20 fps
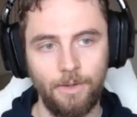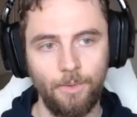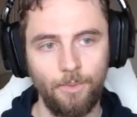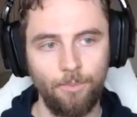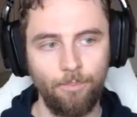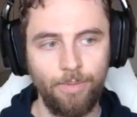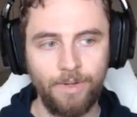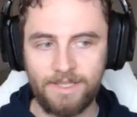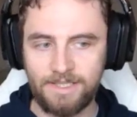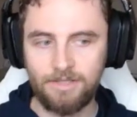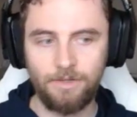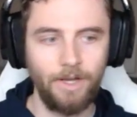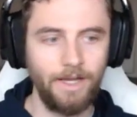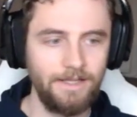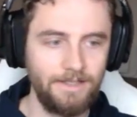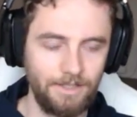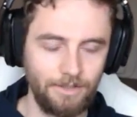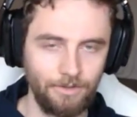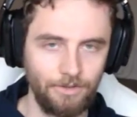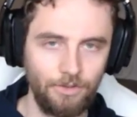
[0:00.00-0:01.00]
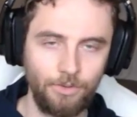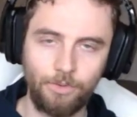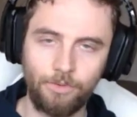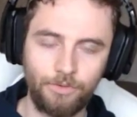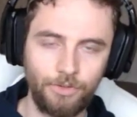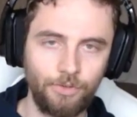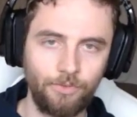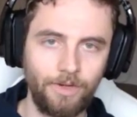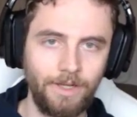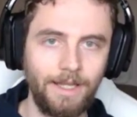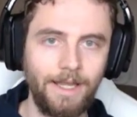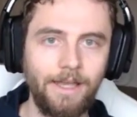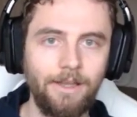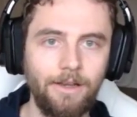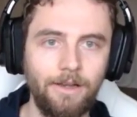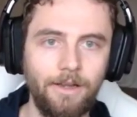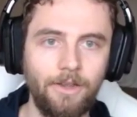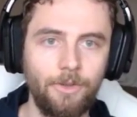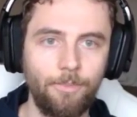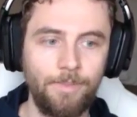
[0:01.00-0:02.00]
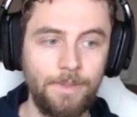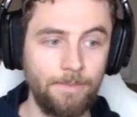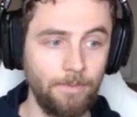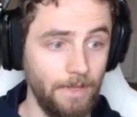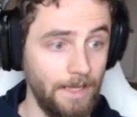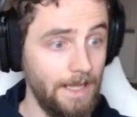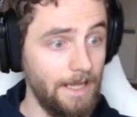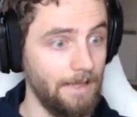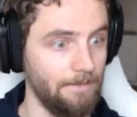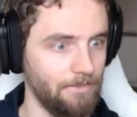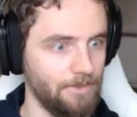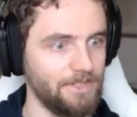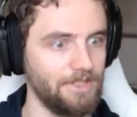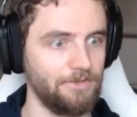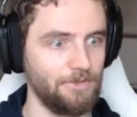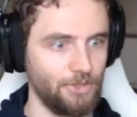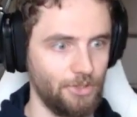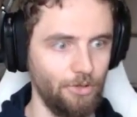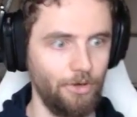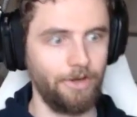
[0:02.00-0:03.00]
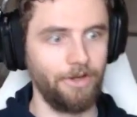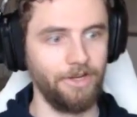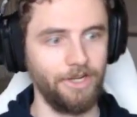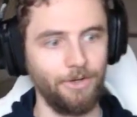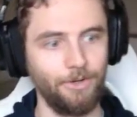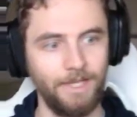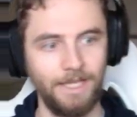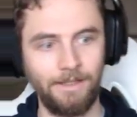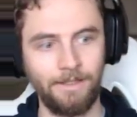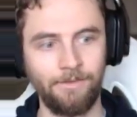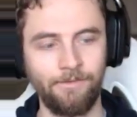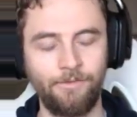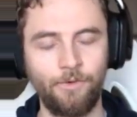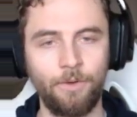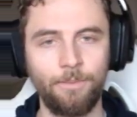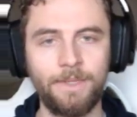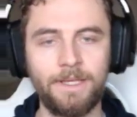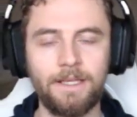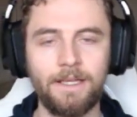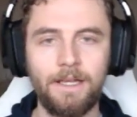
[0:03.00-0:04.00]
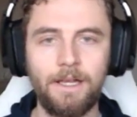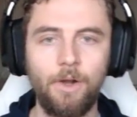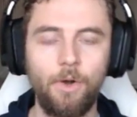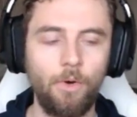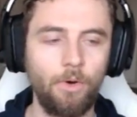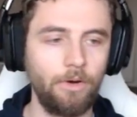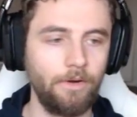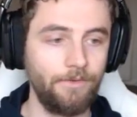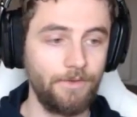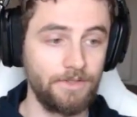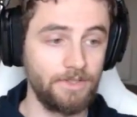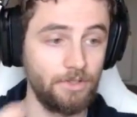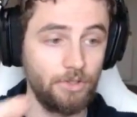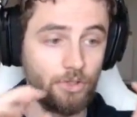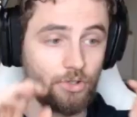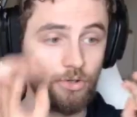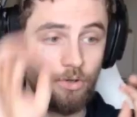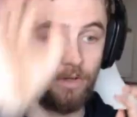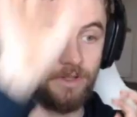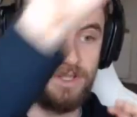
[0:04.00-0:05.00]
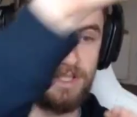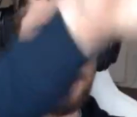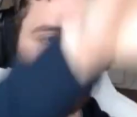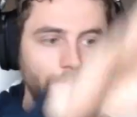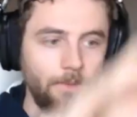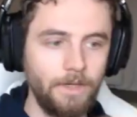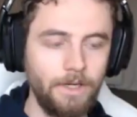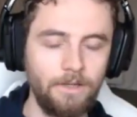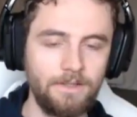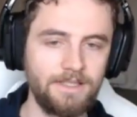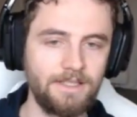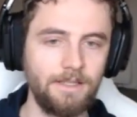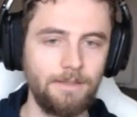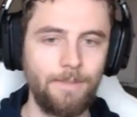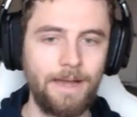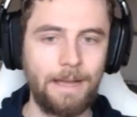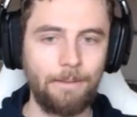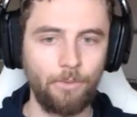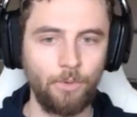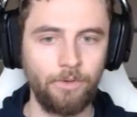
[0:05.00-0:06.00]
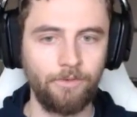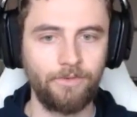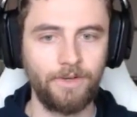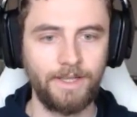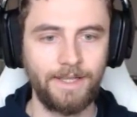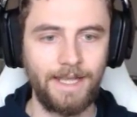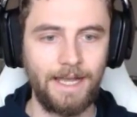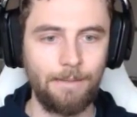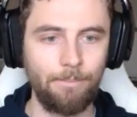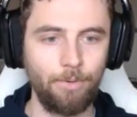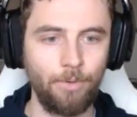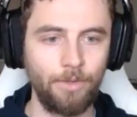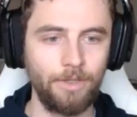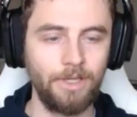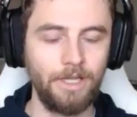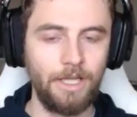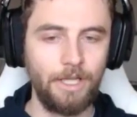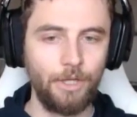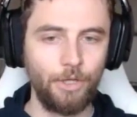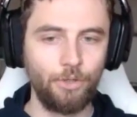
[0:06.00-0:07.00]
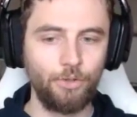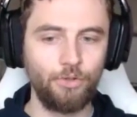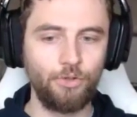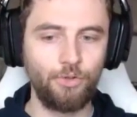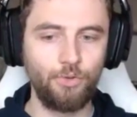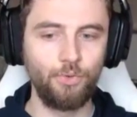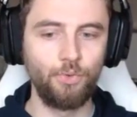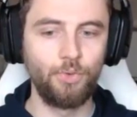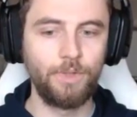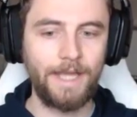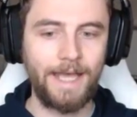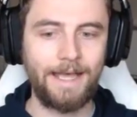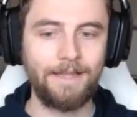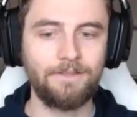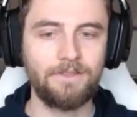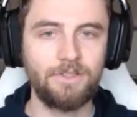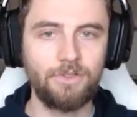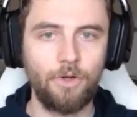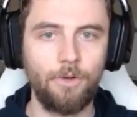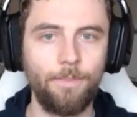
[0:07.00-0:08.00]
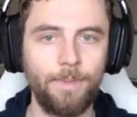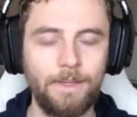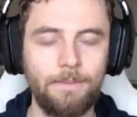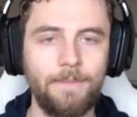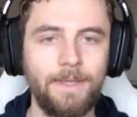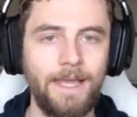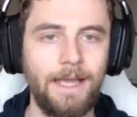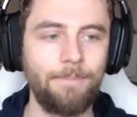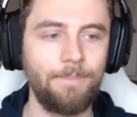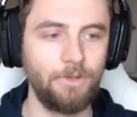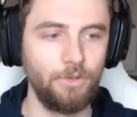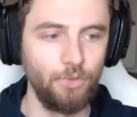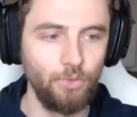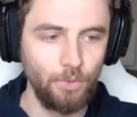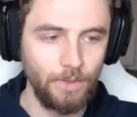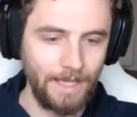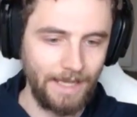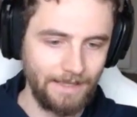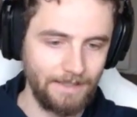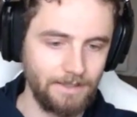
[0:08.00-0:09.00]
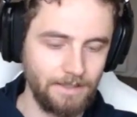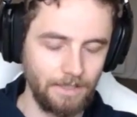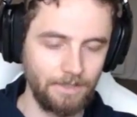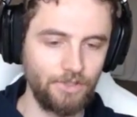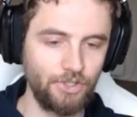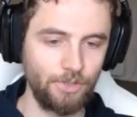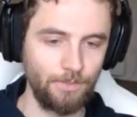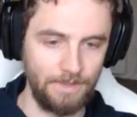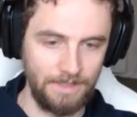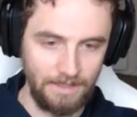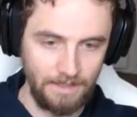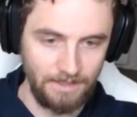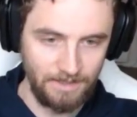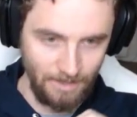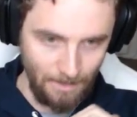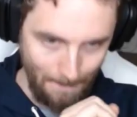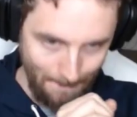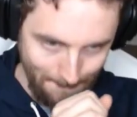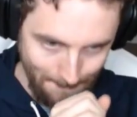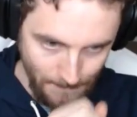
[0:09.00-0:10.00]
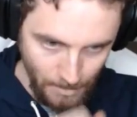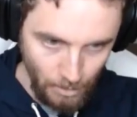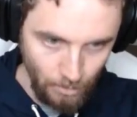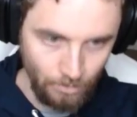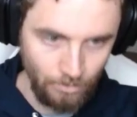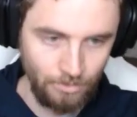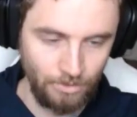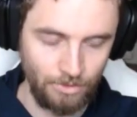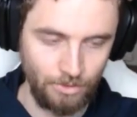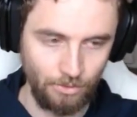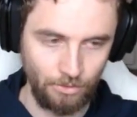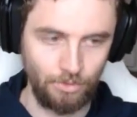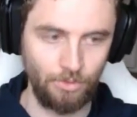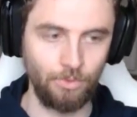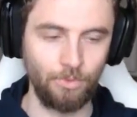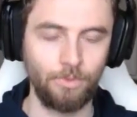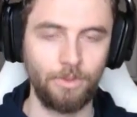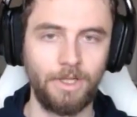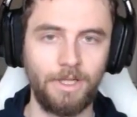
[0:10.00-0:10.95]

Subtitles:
But it's not ideal. You're reliant on other people. Hey, there's a destroyer here, kill him for me. Or if there's a destroyer somewhere else in the map going for a cap point, you can't stop him capping. You can't touch him. He is immune to you.